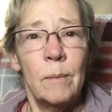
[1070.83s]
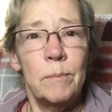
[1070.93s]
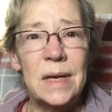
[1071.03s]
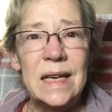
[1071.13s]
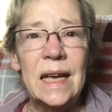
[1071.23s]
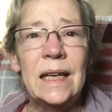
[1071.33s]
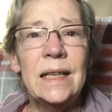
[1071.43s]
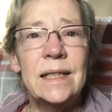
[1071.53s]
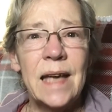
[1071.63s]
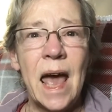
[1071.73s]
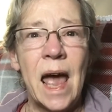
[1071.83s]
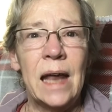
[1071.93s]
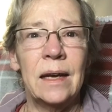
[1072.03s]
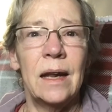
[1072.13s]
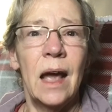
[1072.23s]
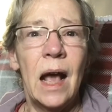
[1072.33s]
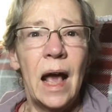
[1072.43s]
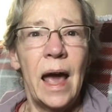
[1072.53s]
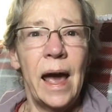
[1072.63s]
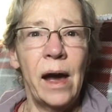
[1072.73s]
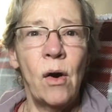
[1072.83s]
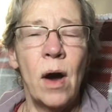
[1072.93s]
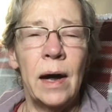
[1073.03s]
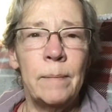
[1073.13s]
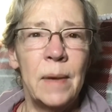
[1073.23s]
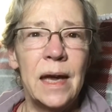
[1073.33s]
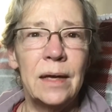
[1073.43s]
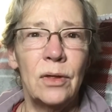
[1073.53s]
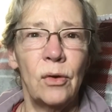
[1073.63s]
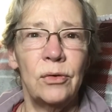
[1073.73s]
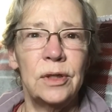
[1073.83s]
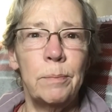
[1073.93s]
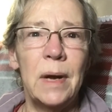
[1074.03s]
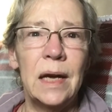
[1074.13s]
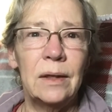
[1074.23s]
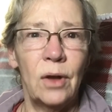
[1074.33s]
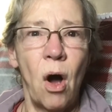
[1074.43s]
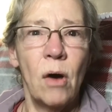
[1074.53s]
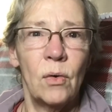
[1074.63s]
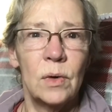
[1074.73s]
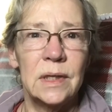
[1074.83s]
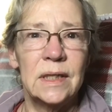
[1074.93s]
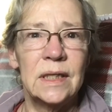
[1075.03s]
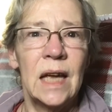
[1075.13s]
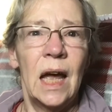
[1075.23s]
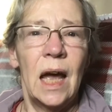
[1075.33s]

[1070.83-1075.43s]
beginning to end how I make those pink dogwoods